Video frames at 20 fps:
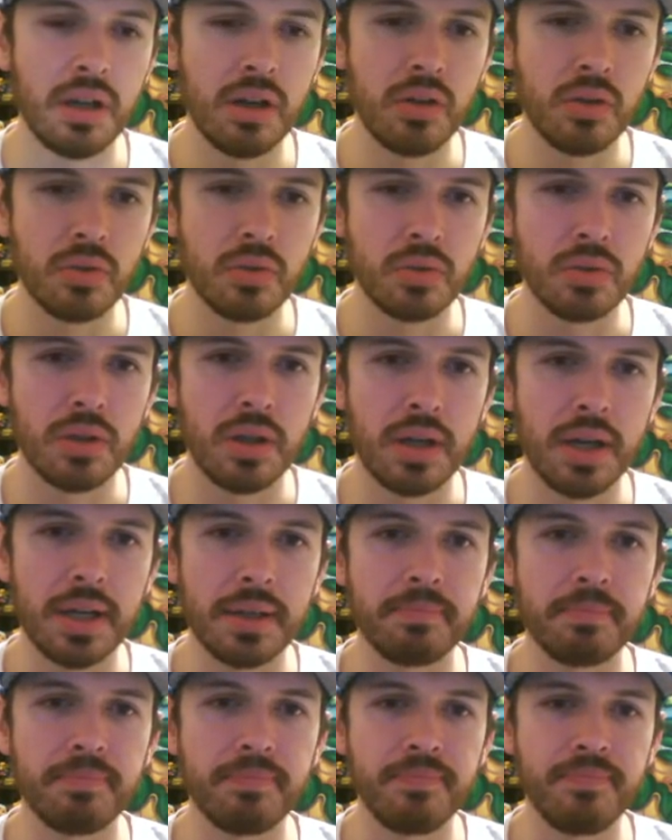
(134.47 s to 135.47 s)

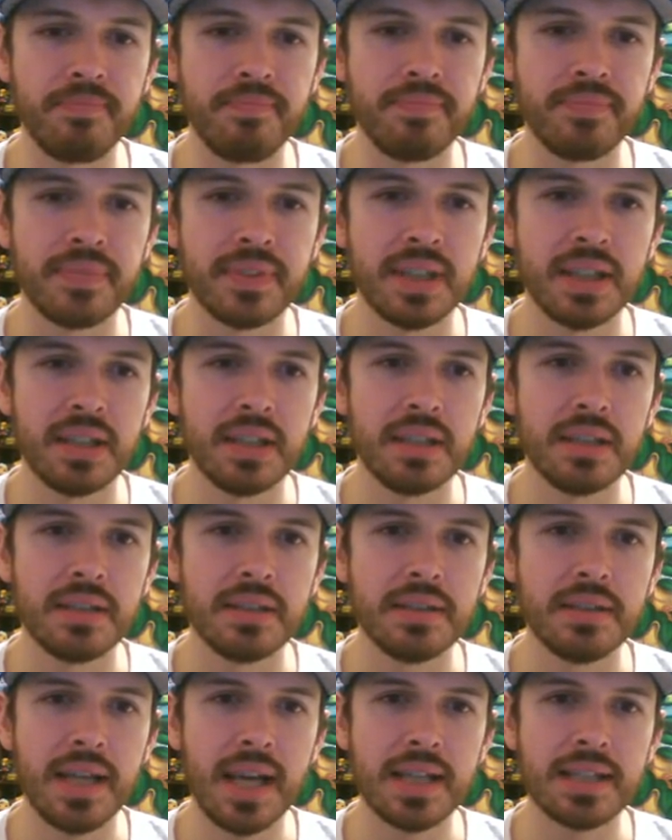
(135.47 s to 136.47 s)
Alright.
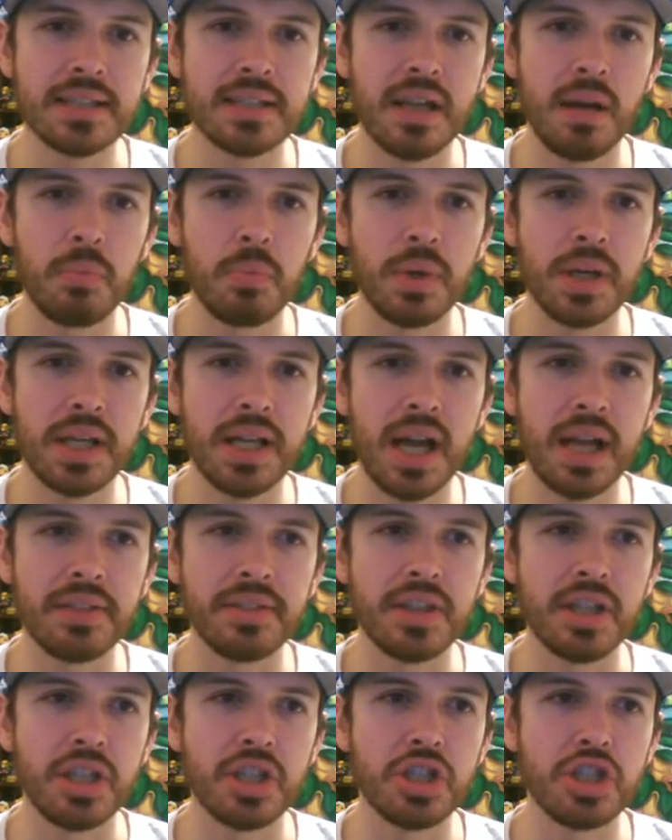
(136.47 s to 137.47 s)
Next up, we
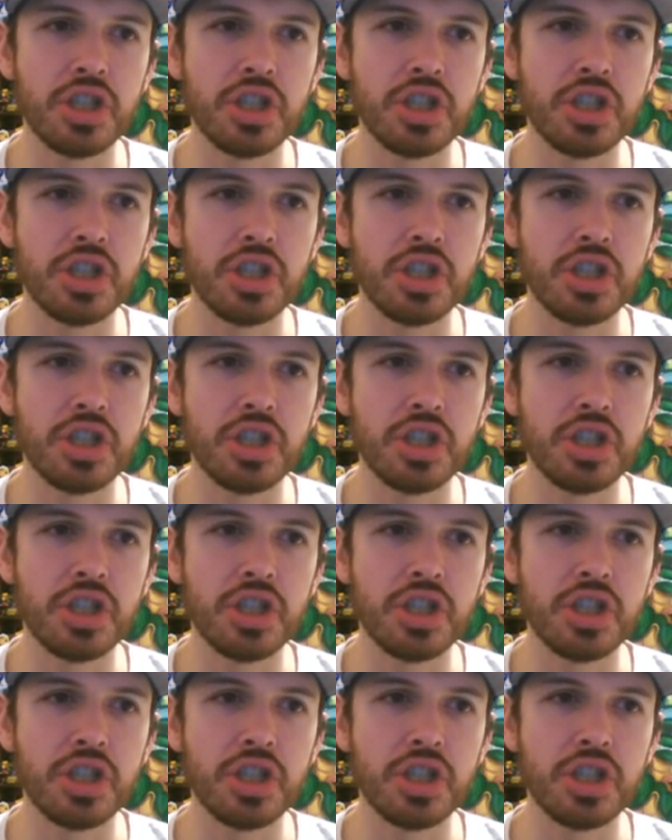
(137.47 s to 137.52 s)
got the